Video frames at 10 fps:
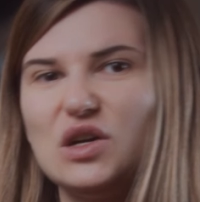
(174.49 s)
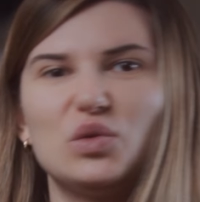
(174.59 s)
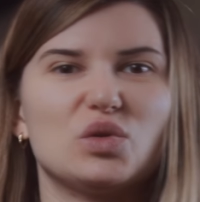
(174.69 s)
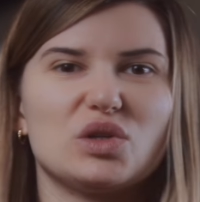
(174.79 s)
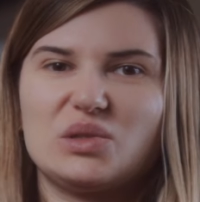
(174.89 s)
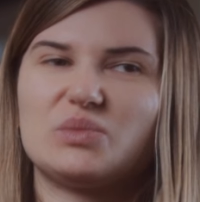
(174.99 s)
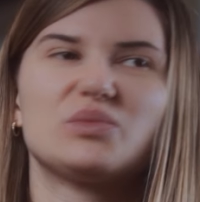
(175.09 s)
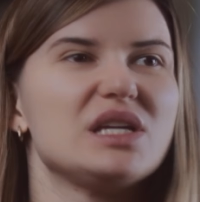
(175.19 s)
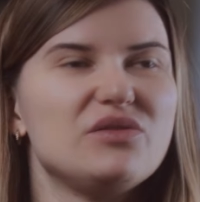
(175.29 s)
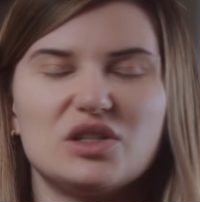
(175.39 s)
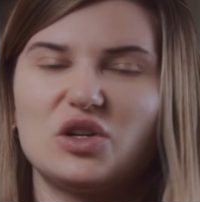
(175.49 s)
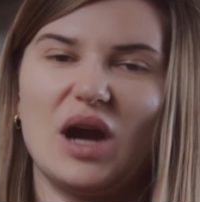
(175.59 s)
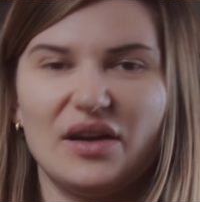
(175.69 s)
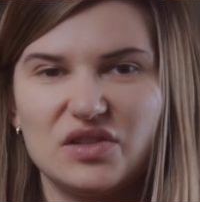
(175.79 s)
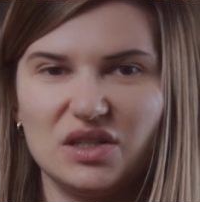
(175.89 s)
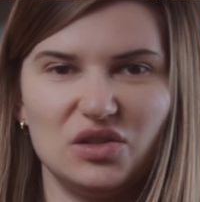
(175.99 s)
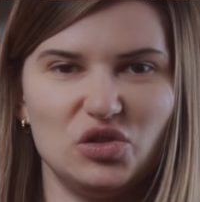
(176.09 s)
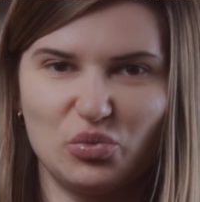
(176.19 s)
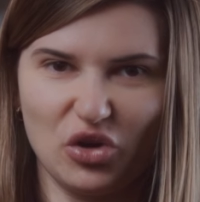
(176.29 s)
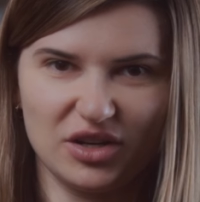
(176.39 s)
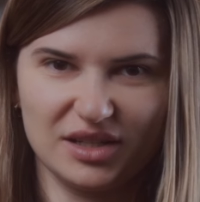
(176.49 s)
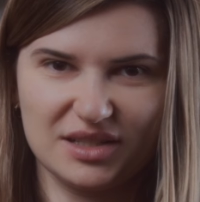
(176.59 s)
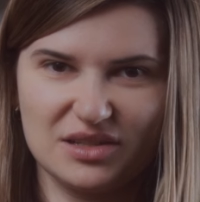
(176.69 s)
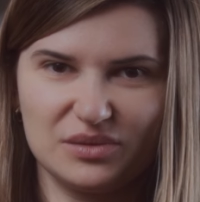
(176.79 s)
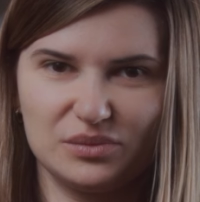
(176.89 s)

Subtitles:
or even crafting a new product.